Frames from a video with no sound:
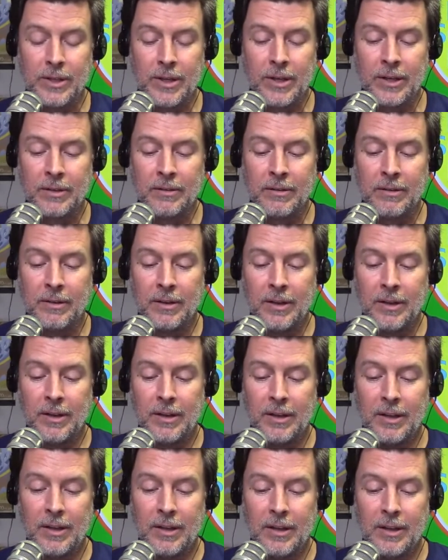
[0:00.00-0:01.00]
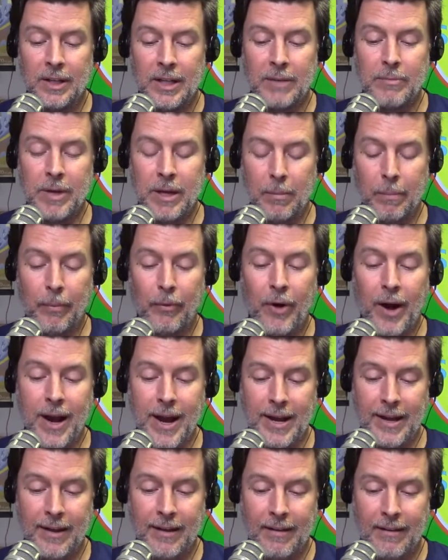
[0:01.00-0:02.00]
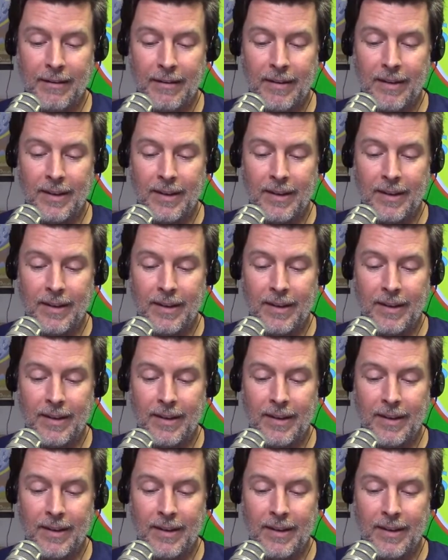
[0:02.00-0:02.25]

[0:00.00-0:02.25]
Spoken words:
on Give Me a Break,